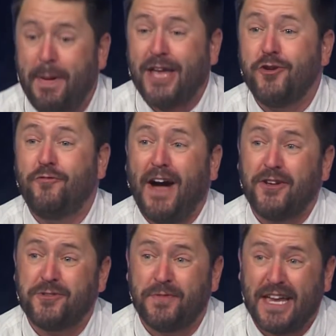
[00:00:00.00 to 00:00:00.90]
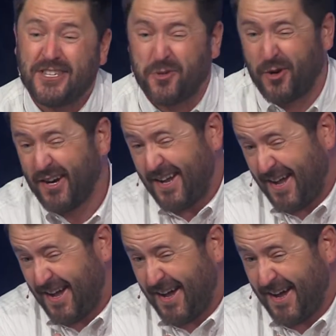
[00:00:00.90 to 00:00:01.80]
bet you found some things that were,
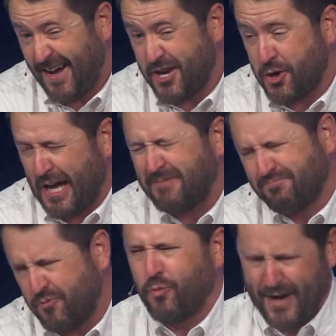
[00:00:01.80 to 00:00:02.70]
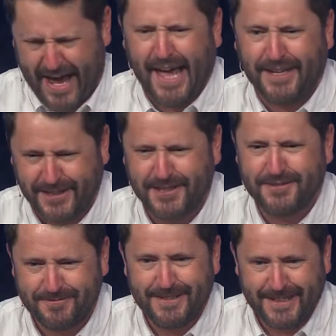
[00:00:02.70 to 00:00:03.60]
and you're like, red.
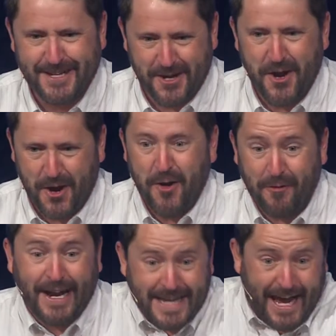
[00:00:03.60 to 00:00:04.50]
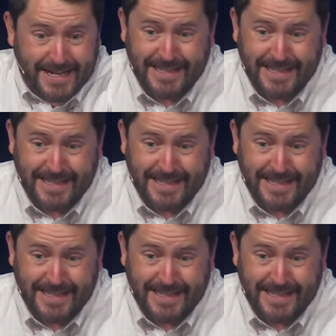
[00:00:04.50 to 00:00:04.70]
Right, yeah,